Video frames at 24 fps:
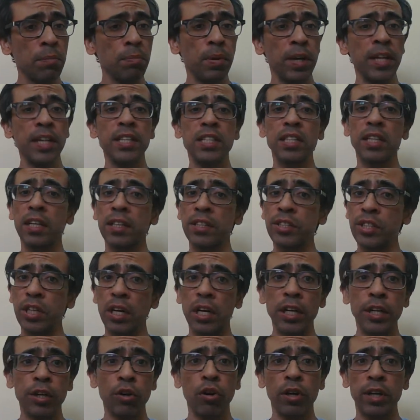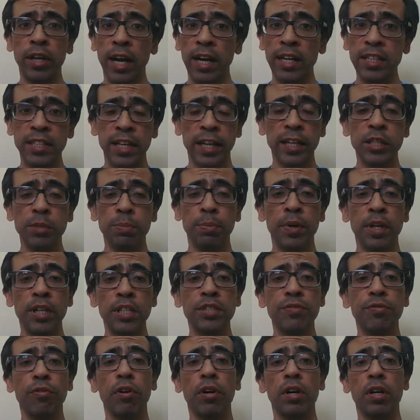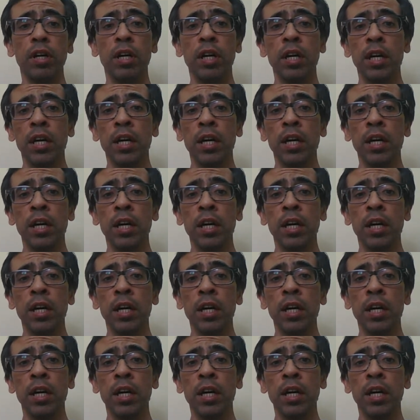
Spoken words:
please consult your tax experts for